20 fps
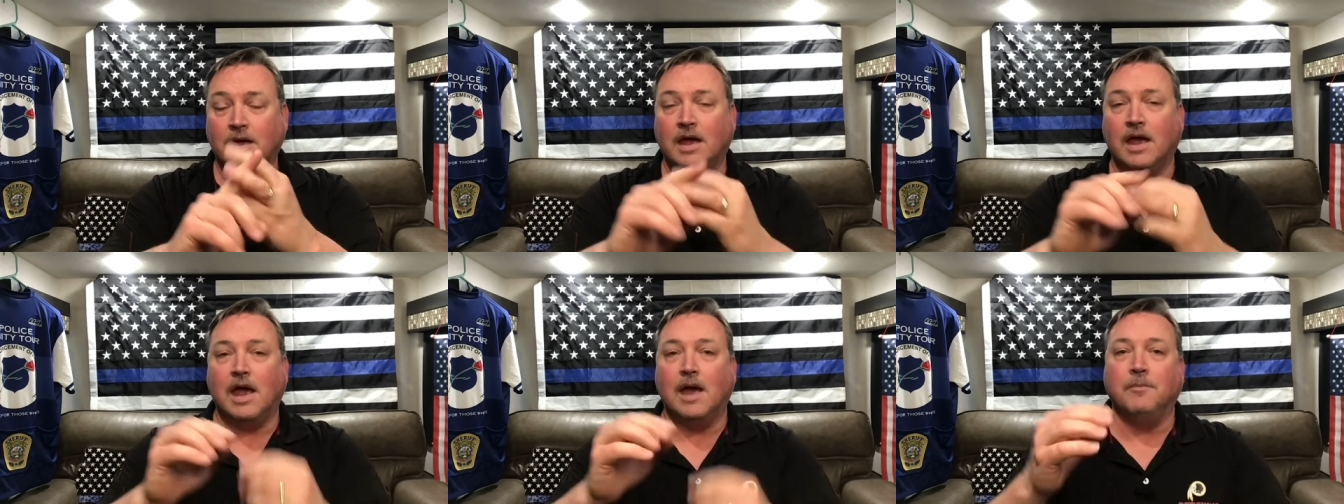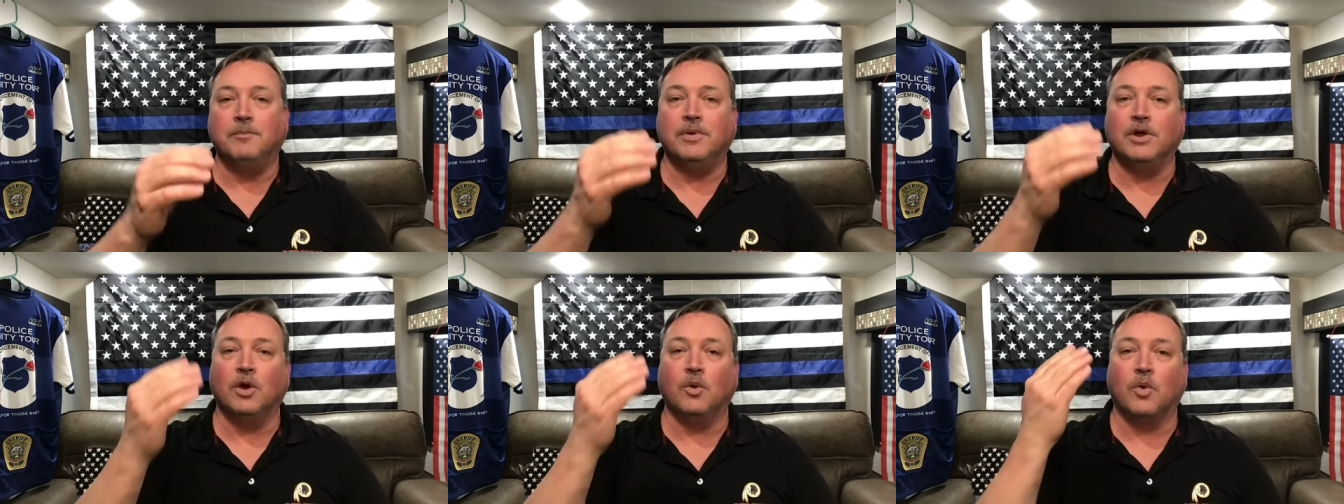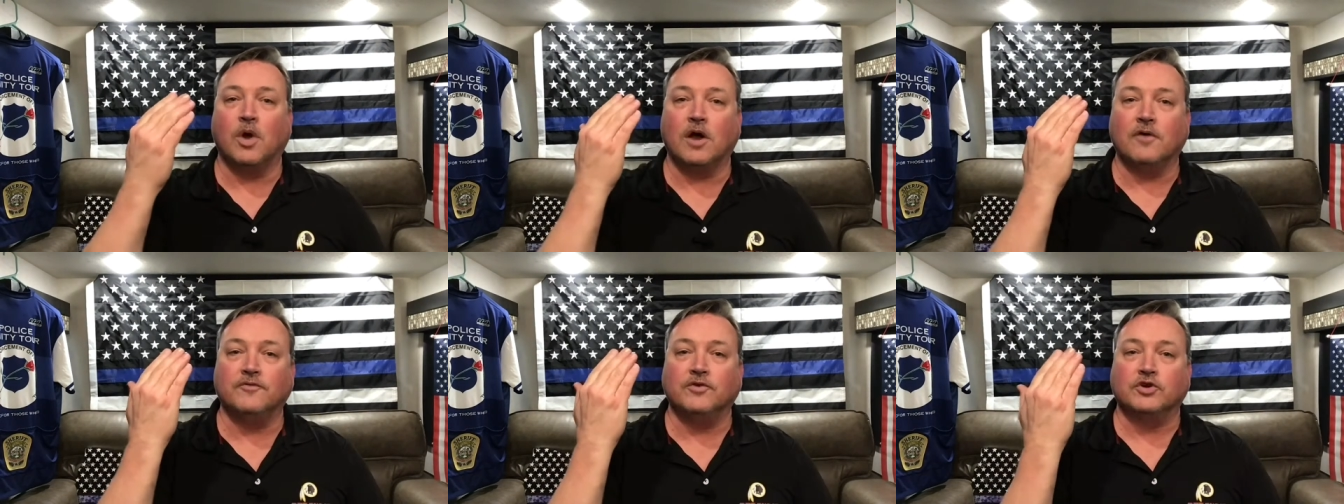And be
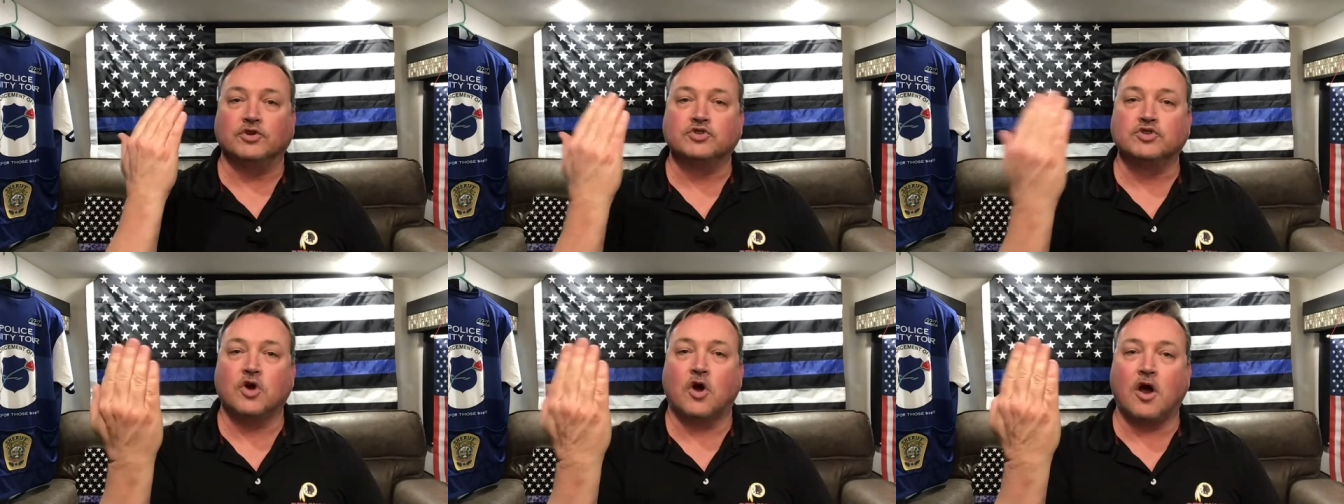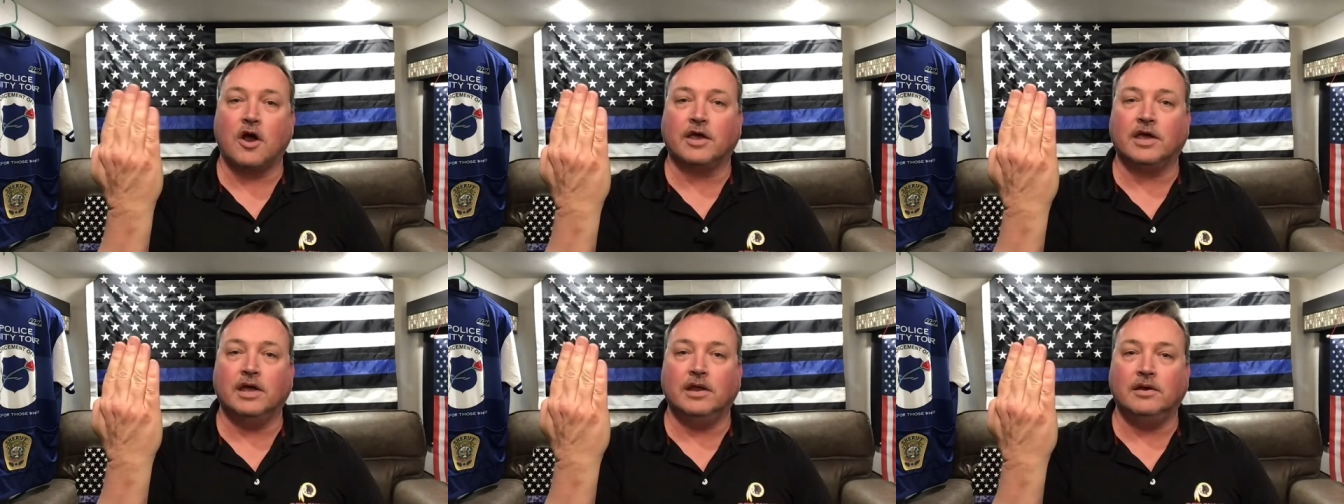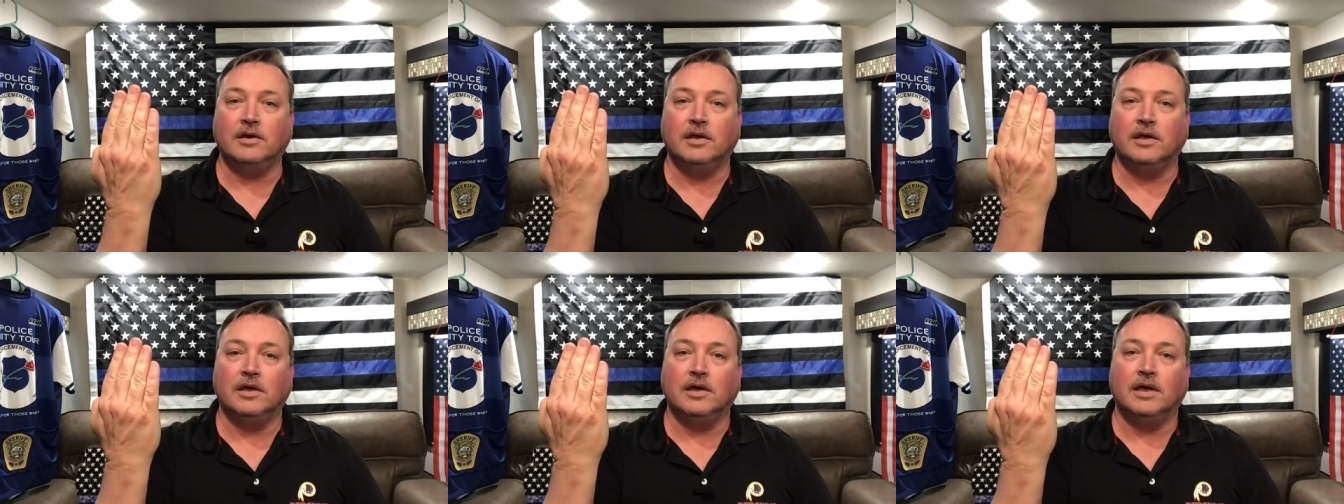aware of your
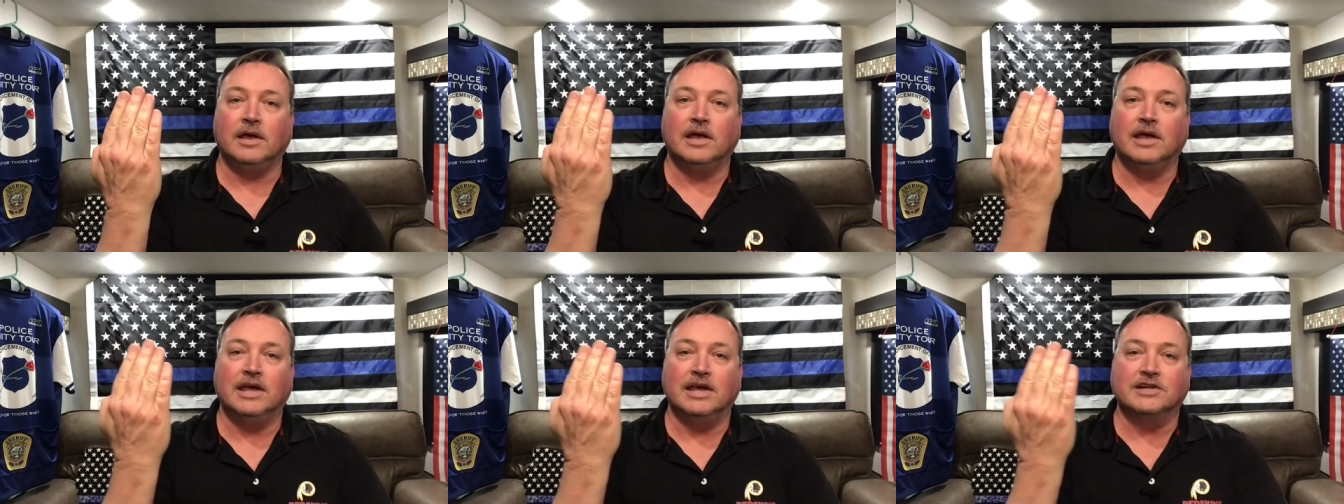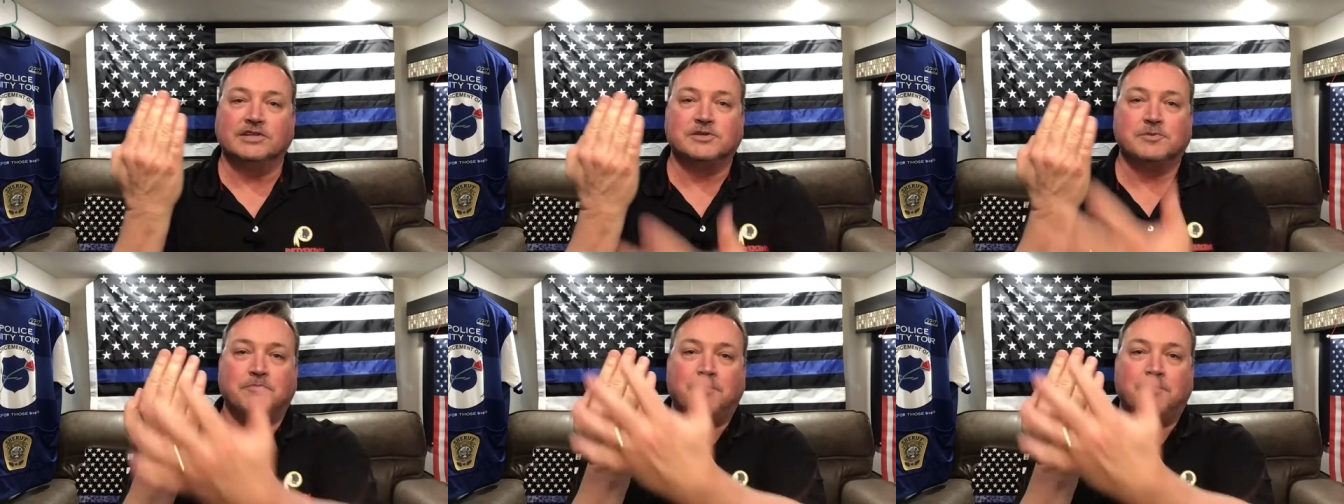target, its